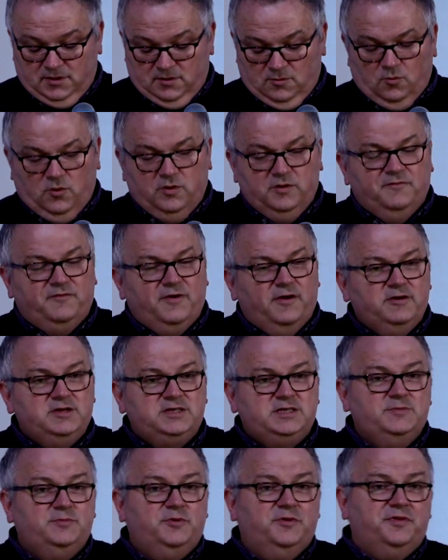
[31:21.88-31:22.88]
One very
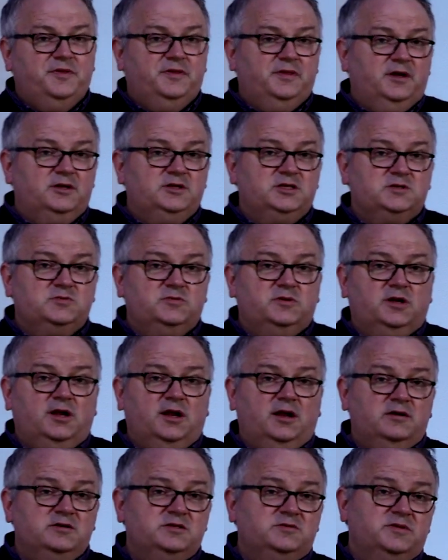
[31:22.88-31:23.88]
simple thing that I just want to
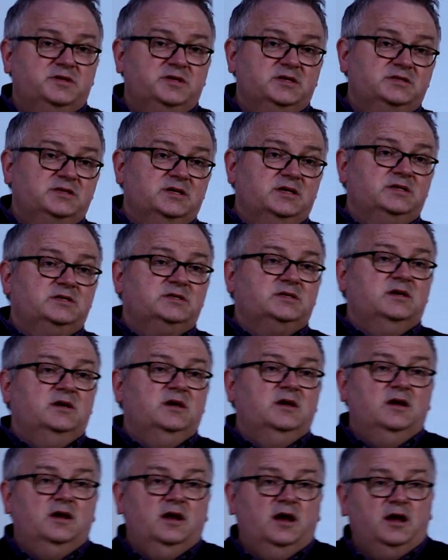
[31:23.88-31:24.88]
close with is this.
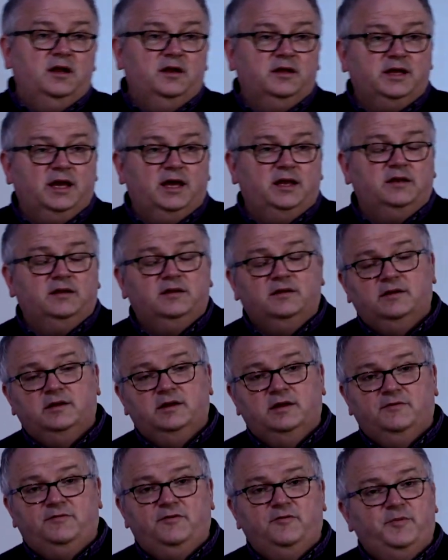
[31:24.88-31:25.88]
And again,
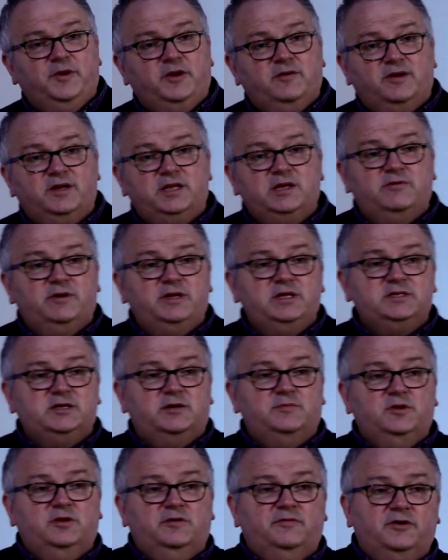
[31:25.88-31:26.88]
if you've been around here any time,
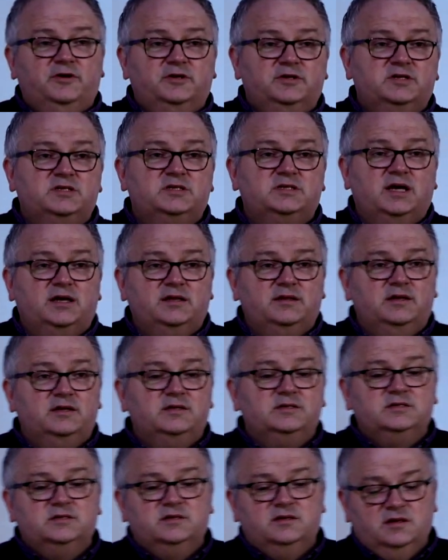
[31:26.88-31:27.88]
you'll have heard us say
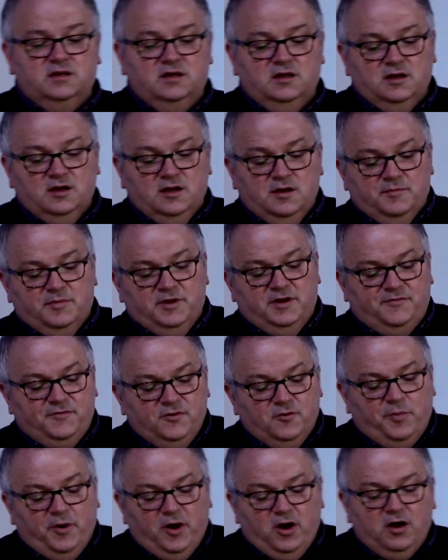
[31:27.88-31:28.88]
this. But if
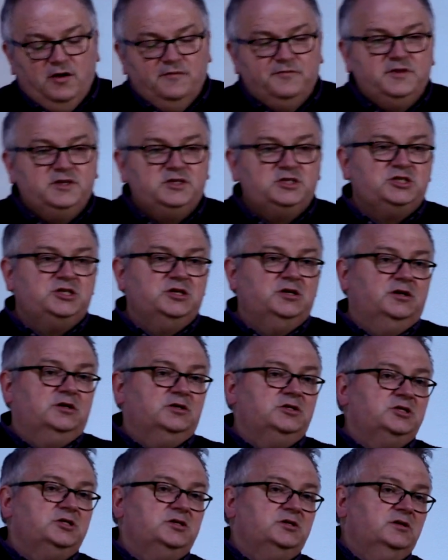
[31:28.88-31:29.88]
you're part of this
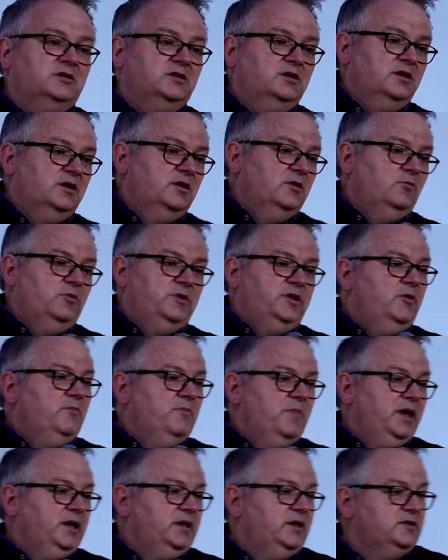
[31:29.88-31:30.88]
church, we don't
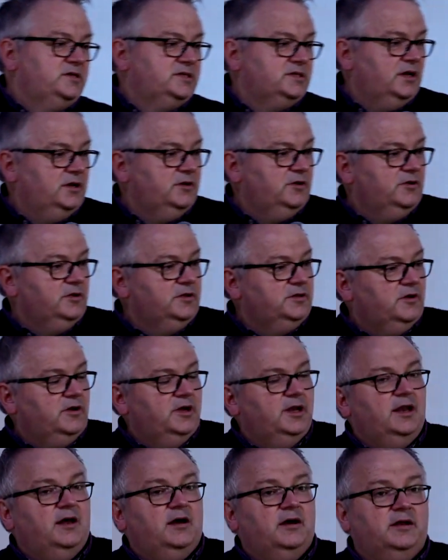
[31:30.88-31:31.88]
make you sign on a
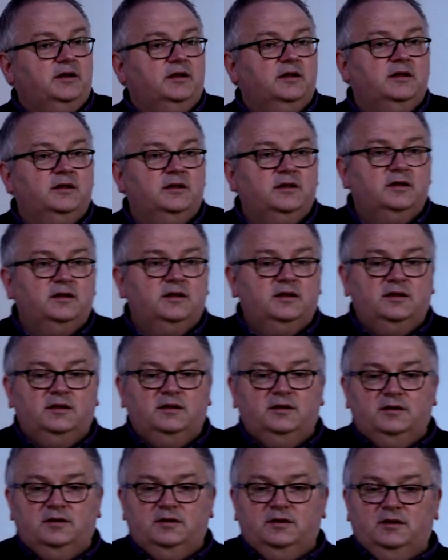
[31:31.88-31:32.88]
dotted line.
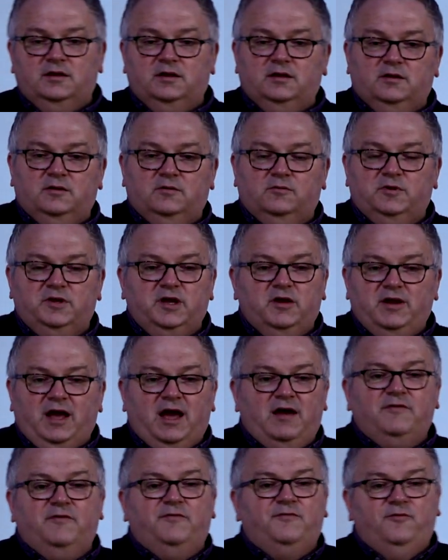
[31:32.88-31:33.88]
We don't
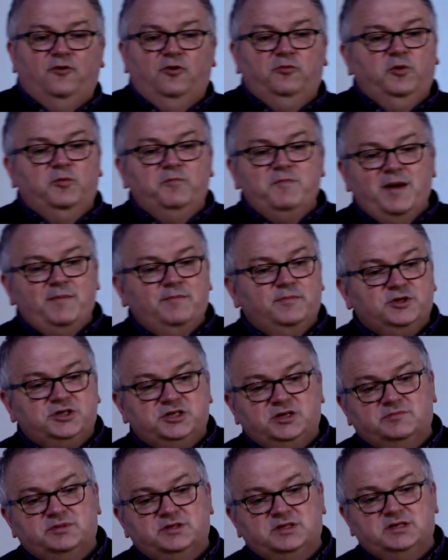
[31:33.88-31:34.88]
have a formal
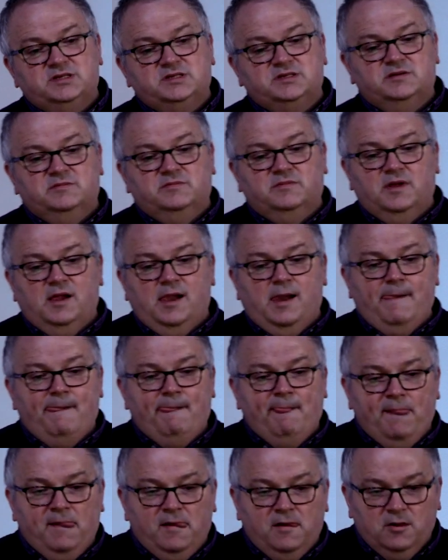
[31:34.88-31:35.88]
membership system.
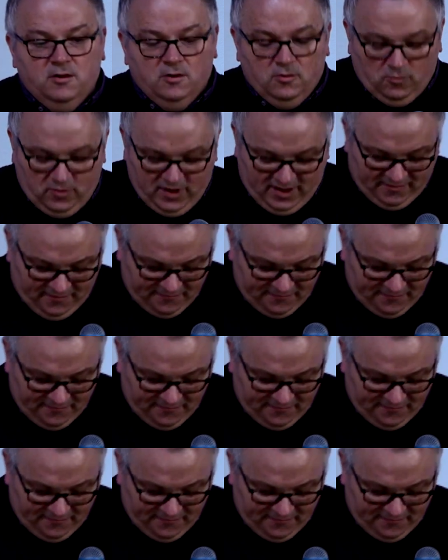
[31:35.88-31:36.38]
We have a